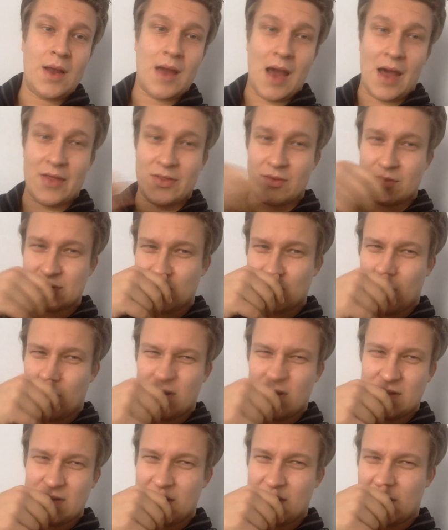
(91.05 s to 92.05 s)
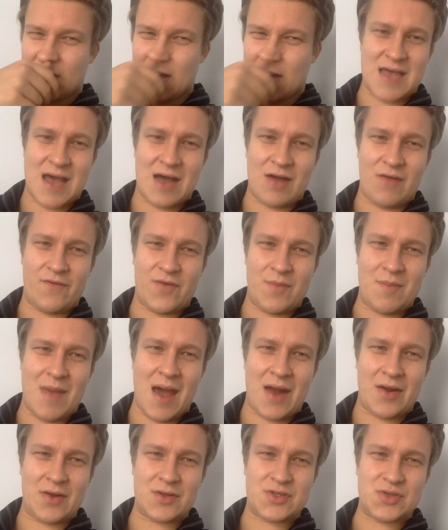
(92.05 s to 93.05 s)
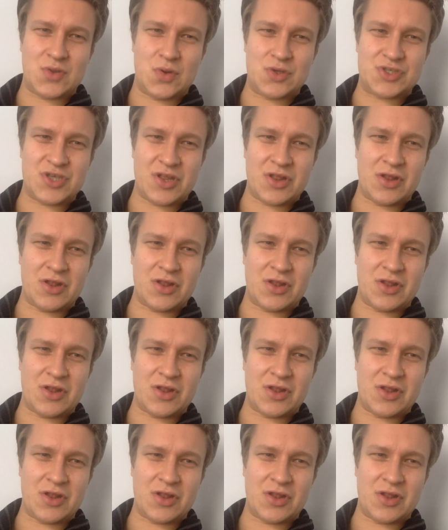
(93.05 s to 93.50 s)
And there was one tackle from Mario Toja